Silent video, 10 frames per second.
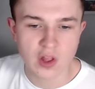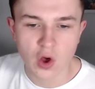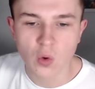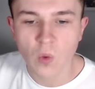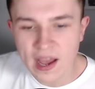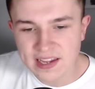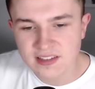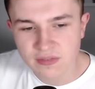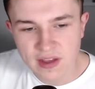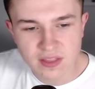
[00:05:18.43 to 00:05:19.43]
Whites
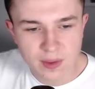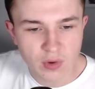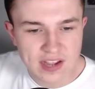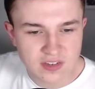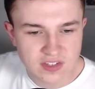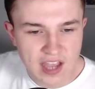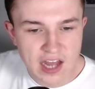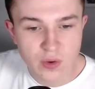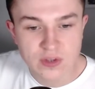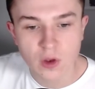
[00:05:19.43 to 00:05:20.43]
defender Bryce
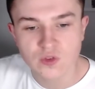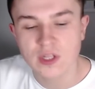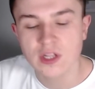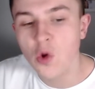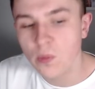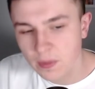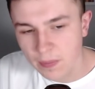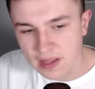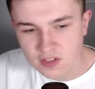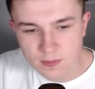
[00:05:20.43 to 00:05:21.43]
Hosannah, who is also on loan with the
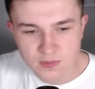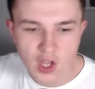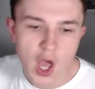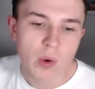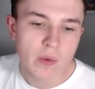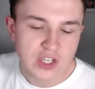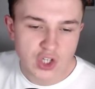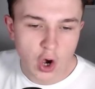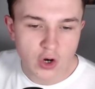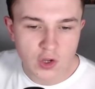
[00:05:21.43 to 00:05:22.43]
Bantams. We wish
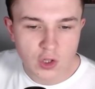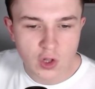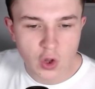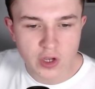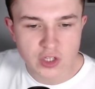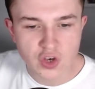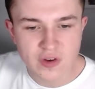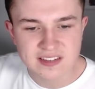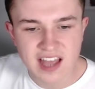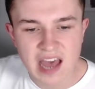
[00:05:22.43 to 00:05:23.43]
Jordan good luck during
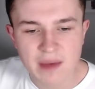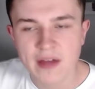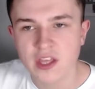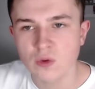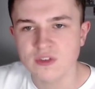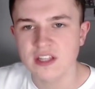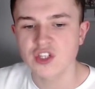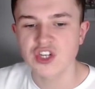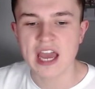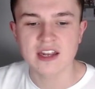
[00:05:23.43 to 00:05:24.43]
his time at the
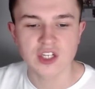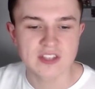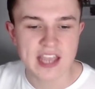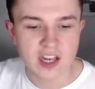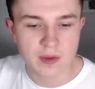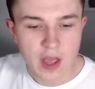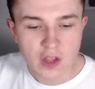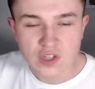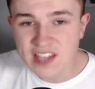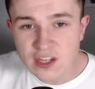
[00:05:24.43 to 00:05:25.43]
Utility Energy Stadium.
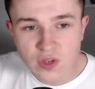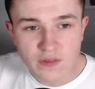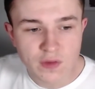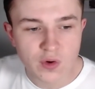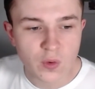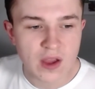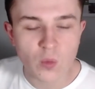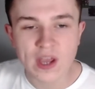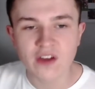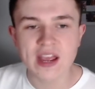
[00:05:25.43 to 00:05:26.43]
So it's nice to have another
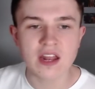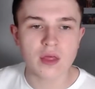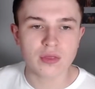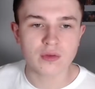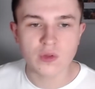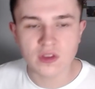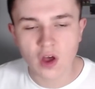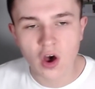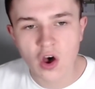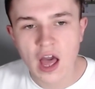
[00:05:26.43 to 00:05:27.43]
winger in through the
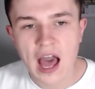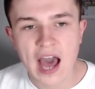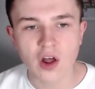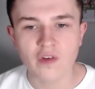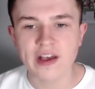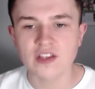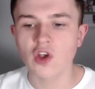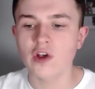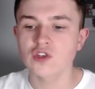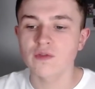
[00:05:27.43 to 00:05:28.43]
door and all that
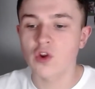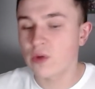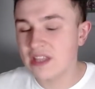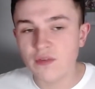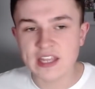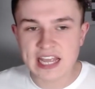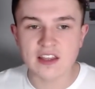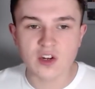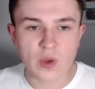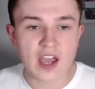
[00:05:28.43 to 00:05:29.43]
sort of stuff. You know, we definitely
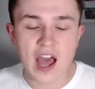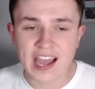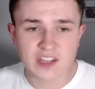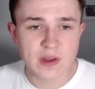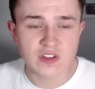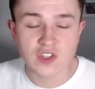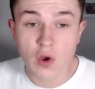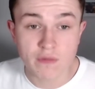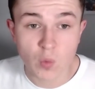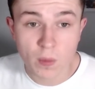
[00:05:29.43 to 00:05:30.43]
needed a winger. I expect us to go
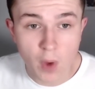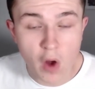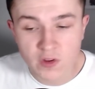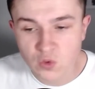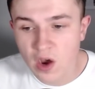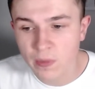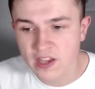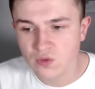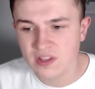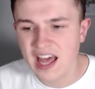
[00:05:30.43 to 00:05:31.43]
in for one more as well,
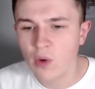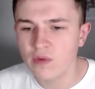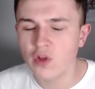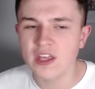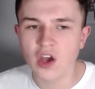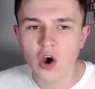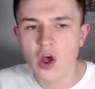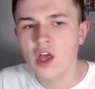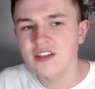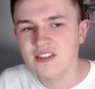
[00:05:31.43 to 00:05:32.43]
because we've only got
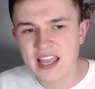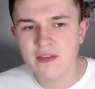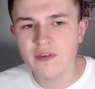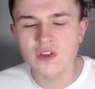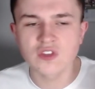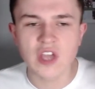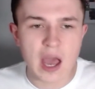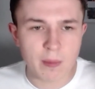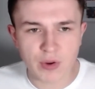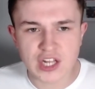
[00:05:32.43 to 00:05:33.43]
Stevens
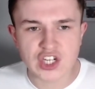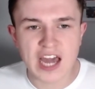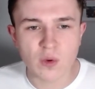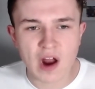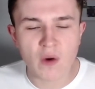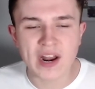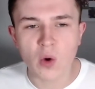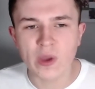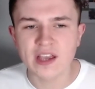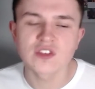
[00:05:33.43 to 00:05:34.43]
and Pritchard, who are out and out
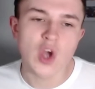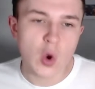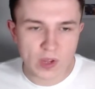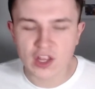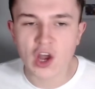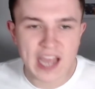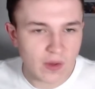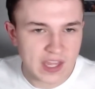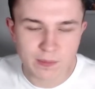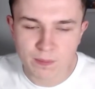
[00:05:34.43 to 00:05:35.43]
wingers. We're not
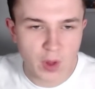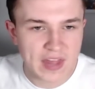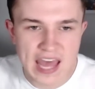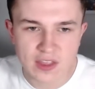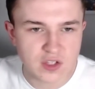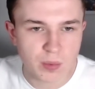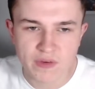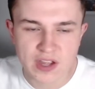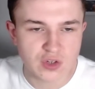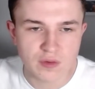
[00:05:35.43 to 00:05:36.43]
counting Mottley Henry as a
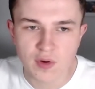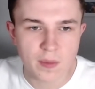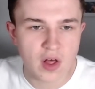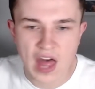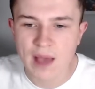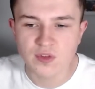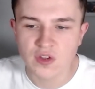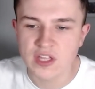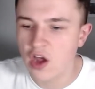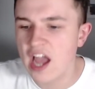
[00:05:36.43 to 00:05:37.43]
professional footballer,
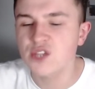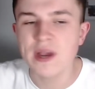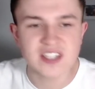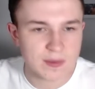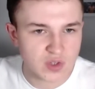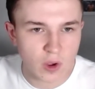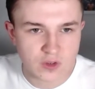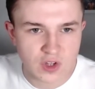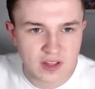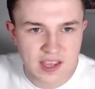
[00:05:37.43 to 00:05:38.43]
absolutely not. I expect him to
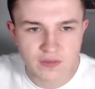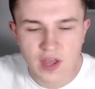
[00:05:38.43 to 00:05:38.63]
also leave